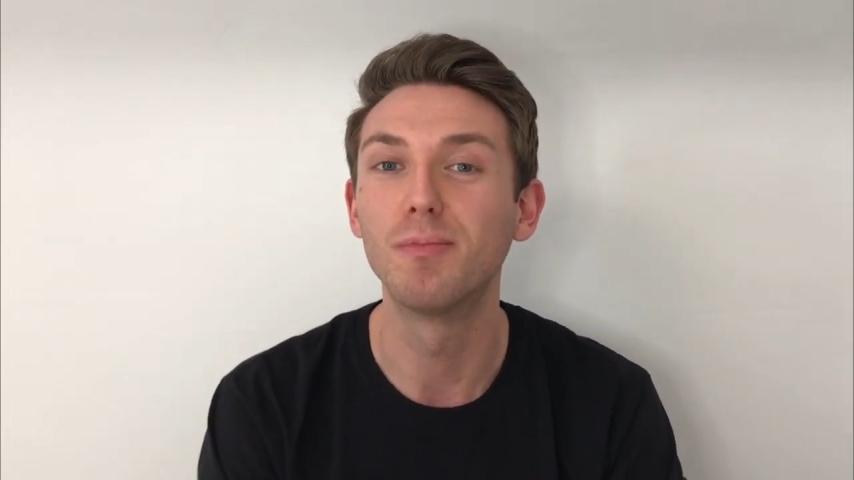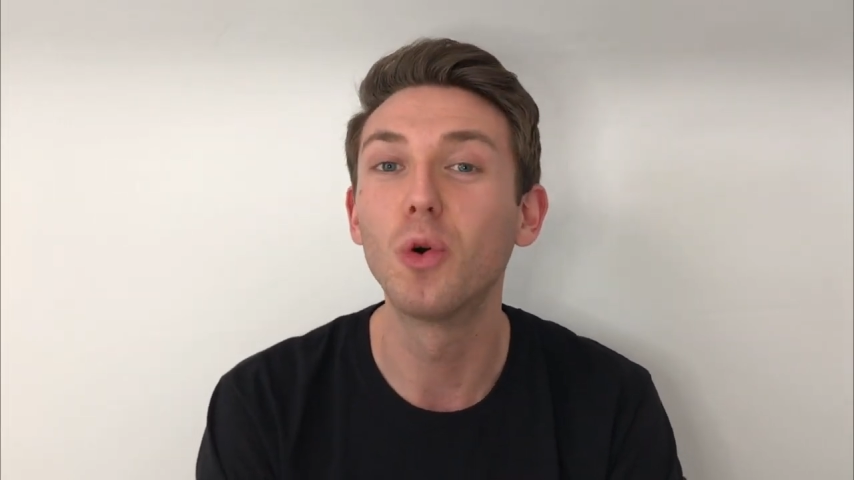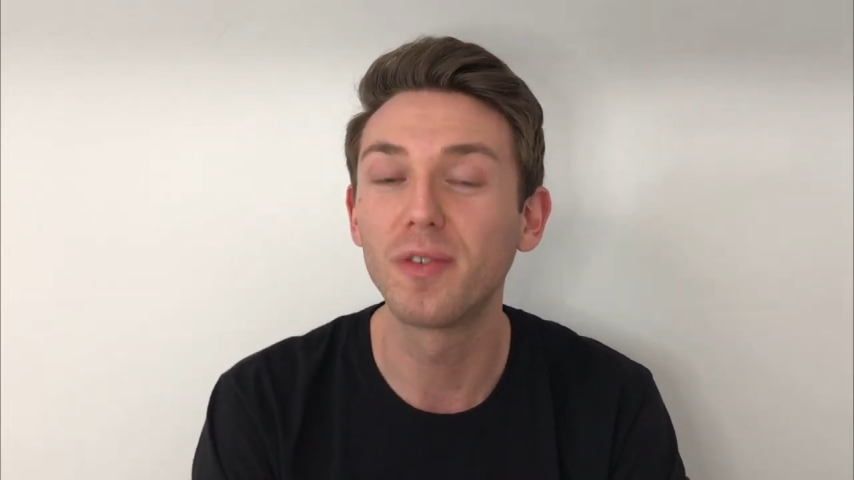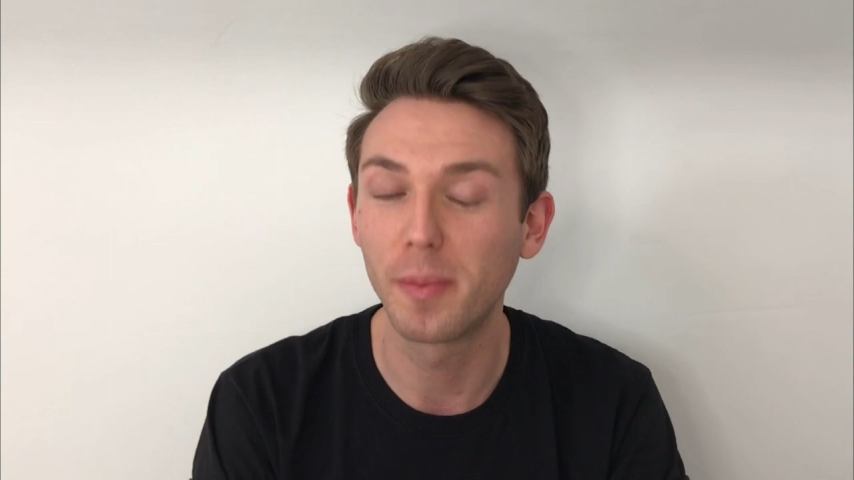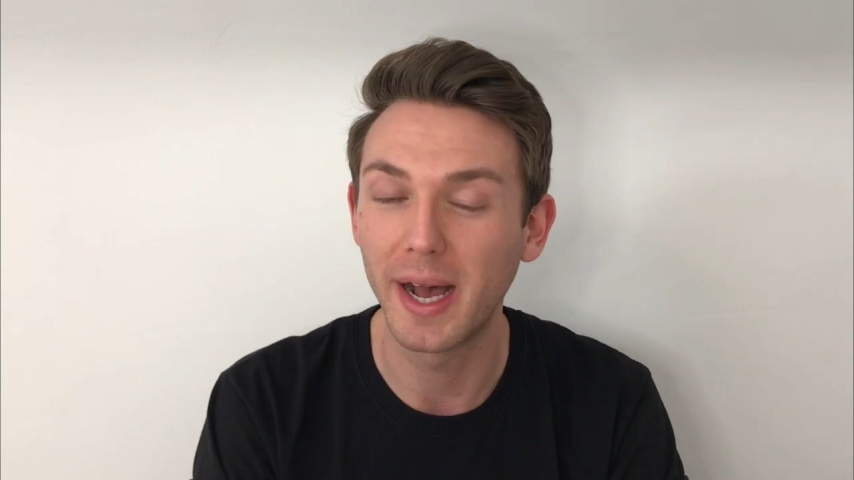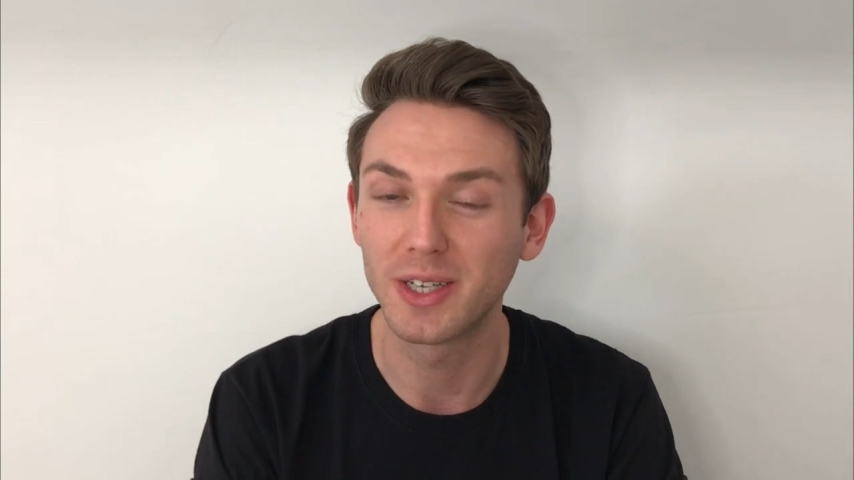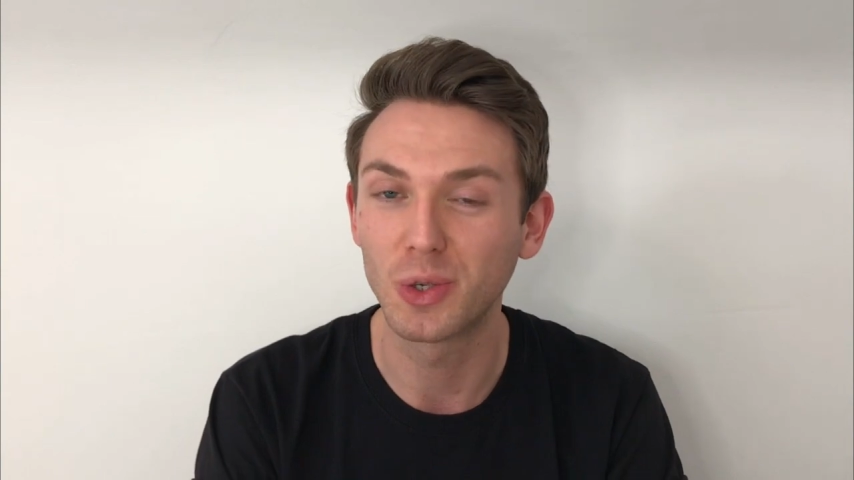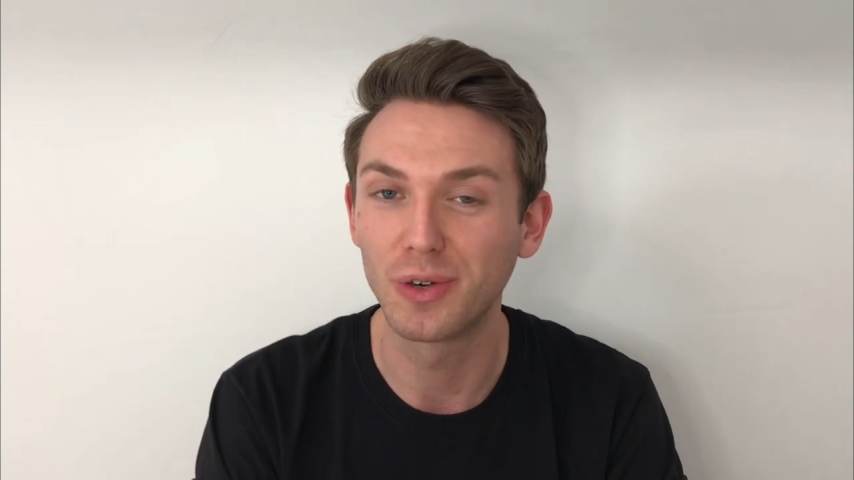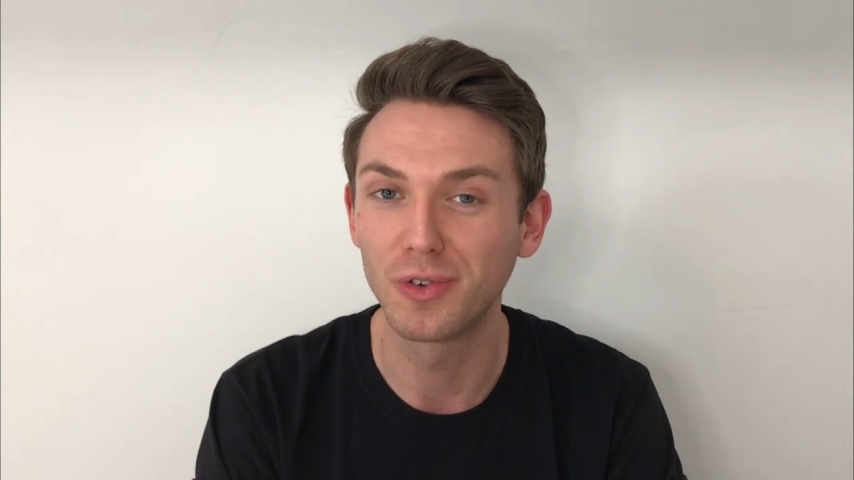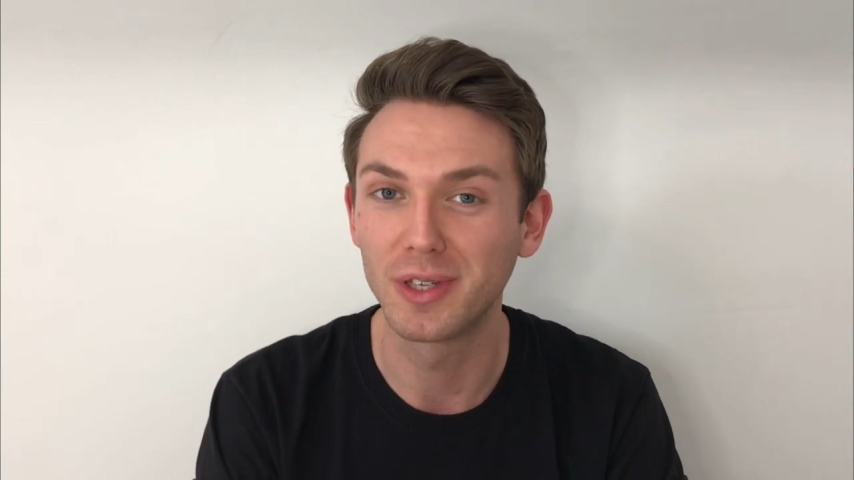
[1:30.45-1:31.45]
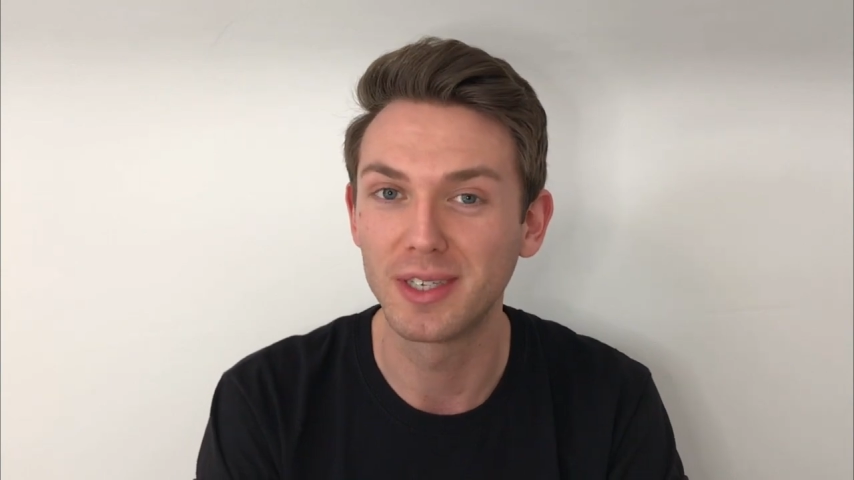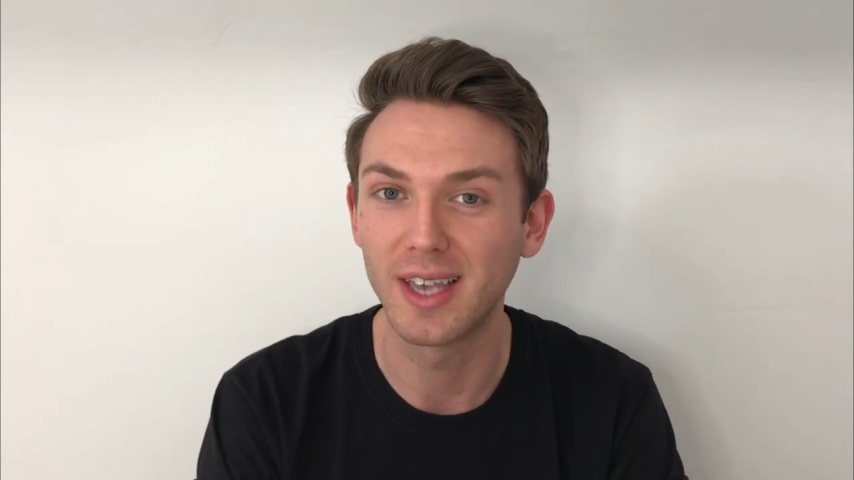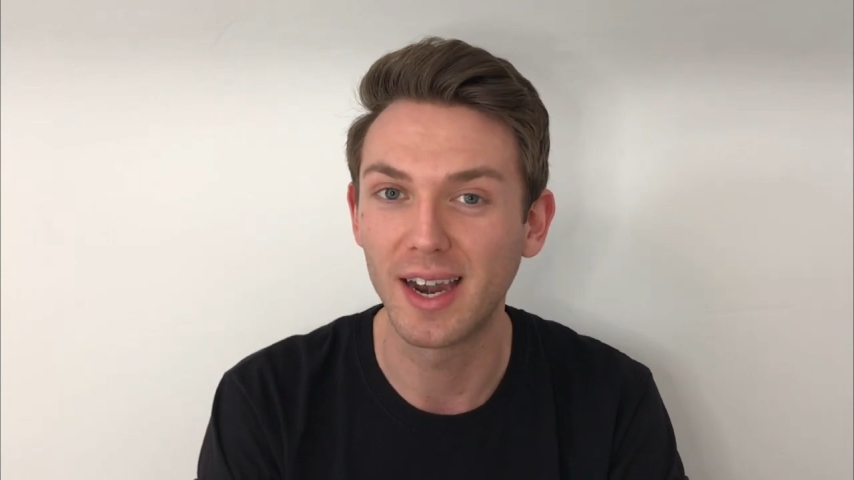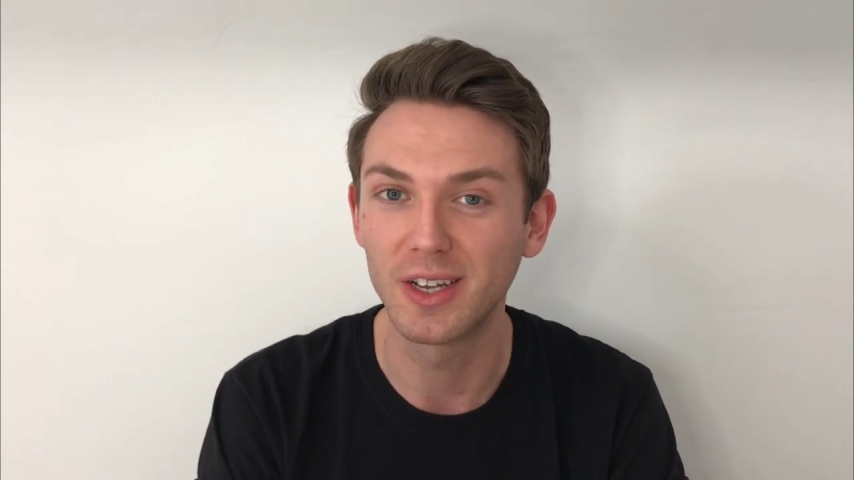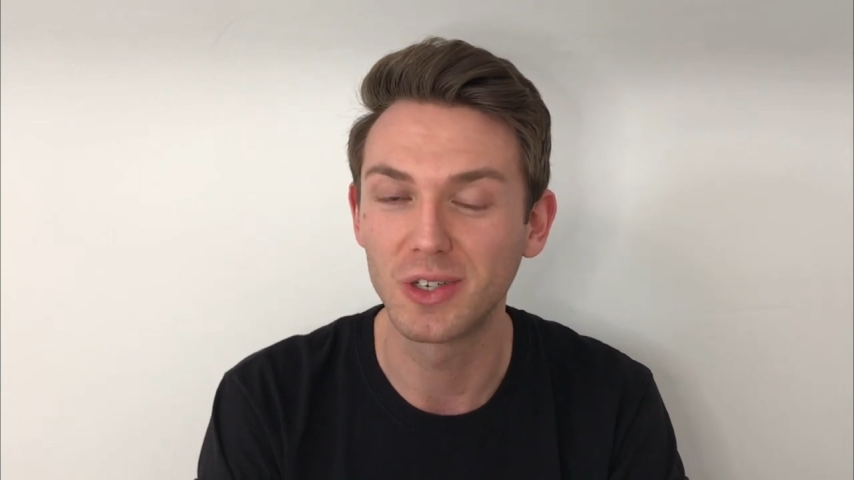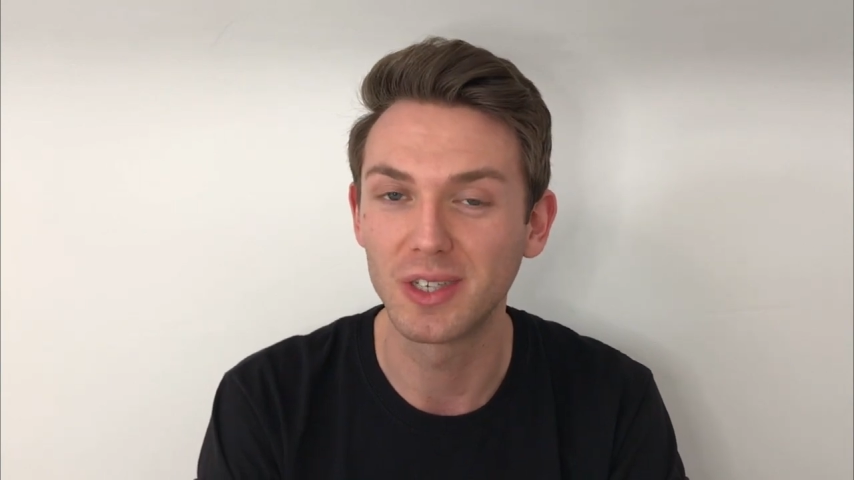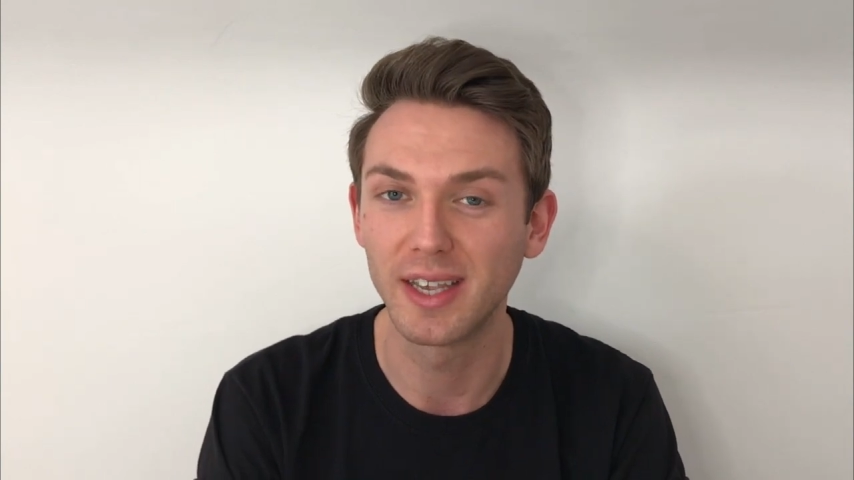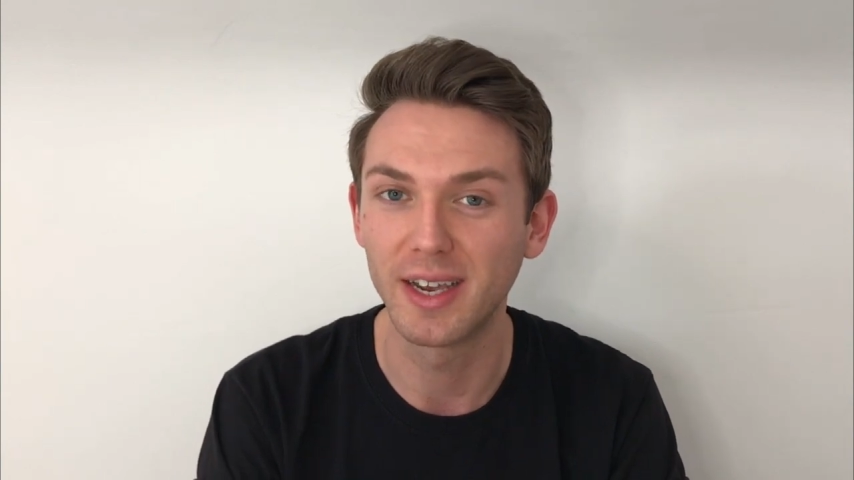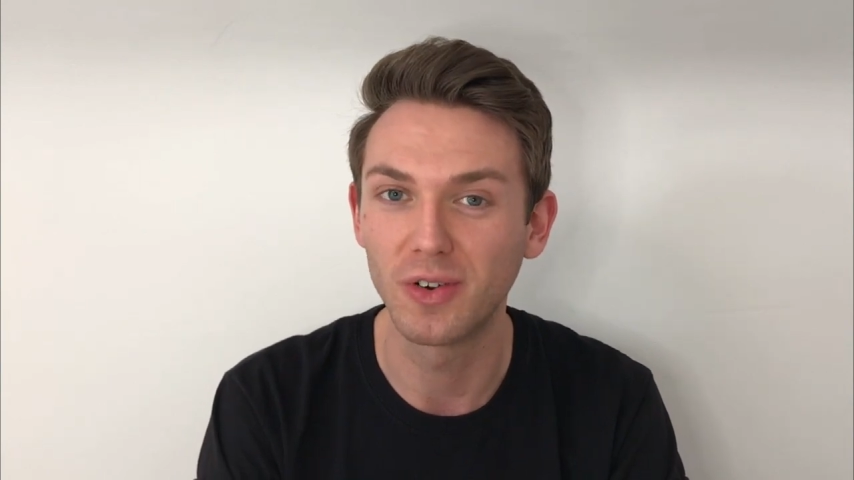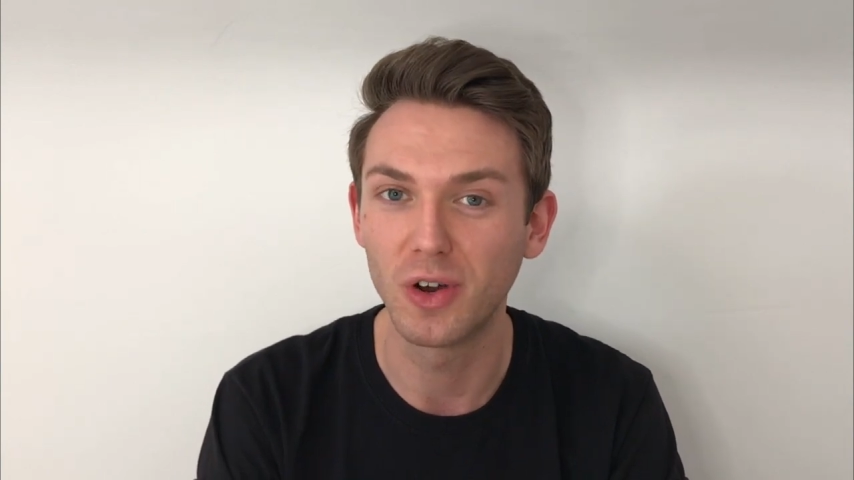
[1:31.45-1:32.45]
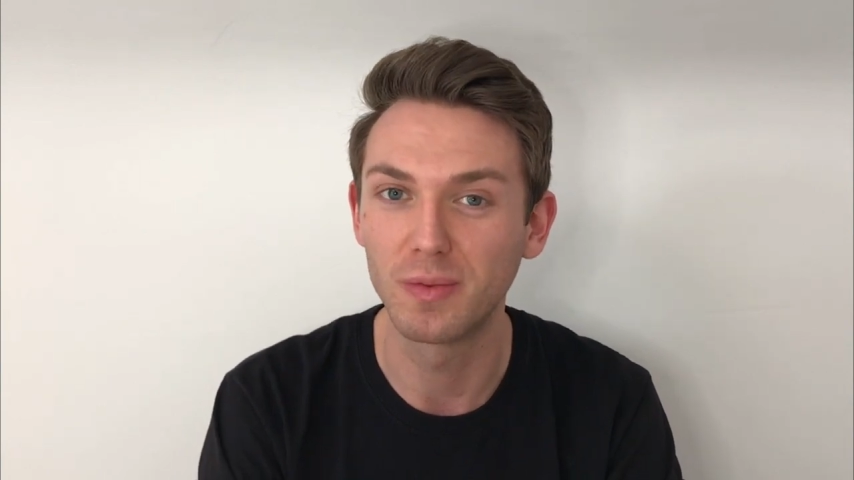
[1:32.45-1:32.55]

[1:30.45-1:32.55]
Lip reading: more of a backstory for these characters later on,